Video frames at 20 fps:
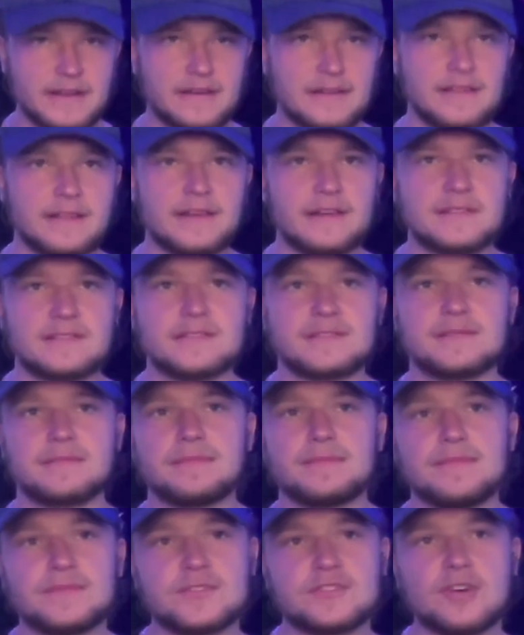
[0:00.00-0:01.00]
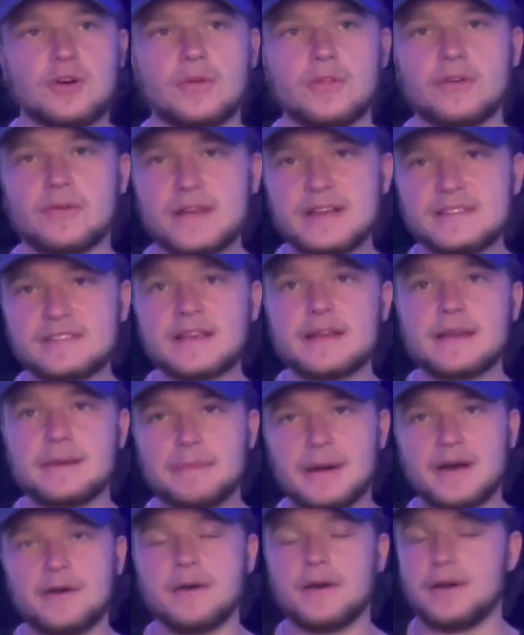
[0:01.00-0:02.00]
to this. So there is
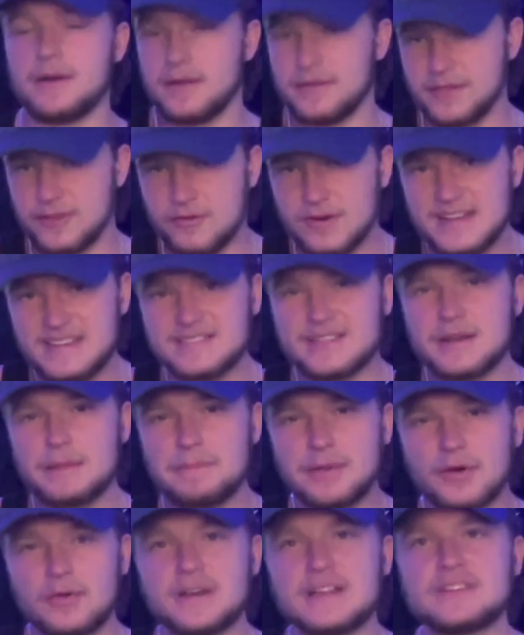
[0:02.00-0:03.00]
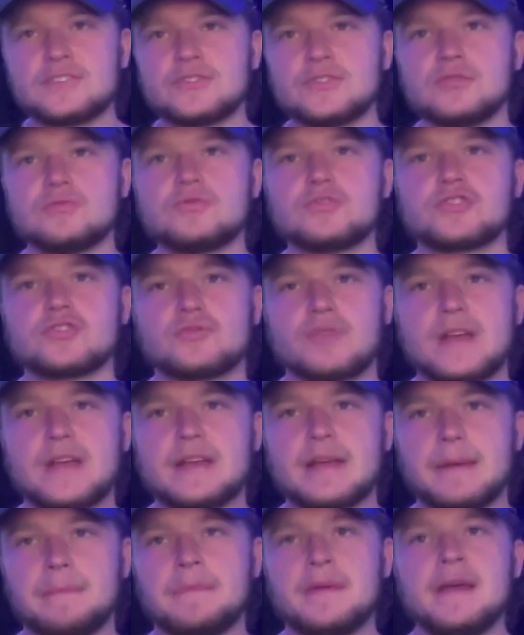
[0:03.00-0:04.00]
an ability to trade
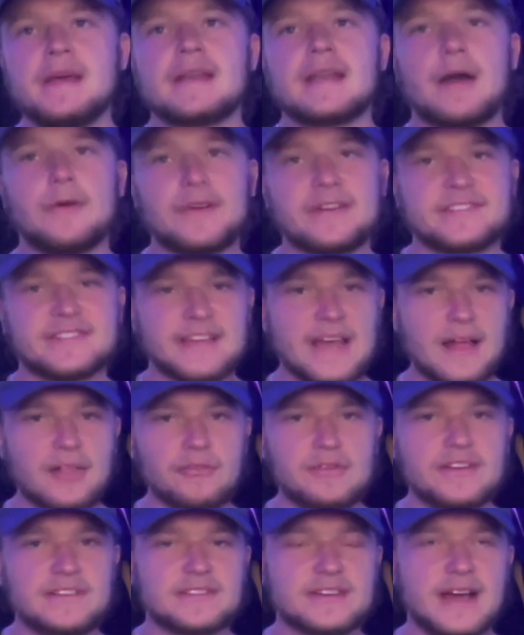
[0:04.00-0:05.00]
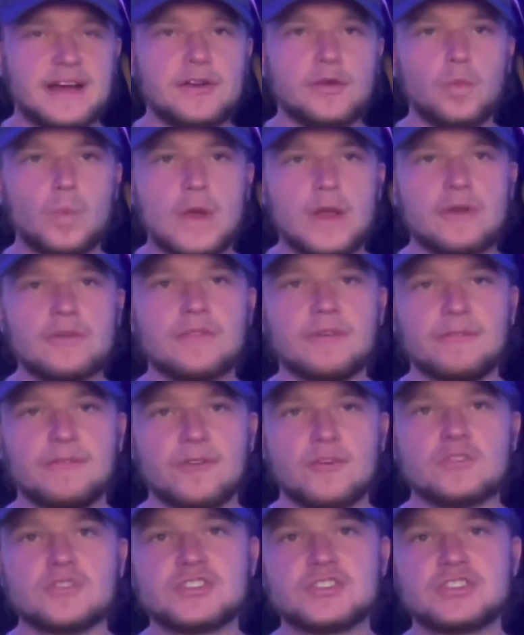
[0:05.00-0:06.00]
him. Now, his salary is kind of weird. The
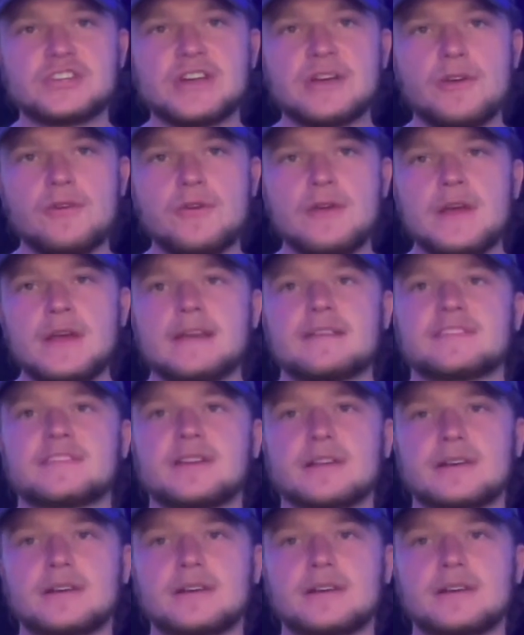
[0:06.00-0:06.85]
first year, it's going to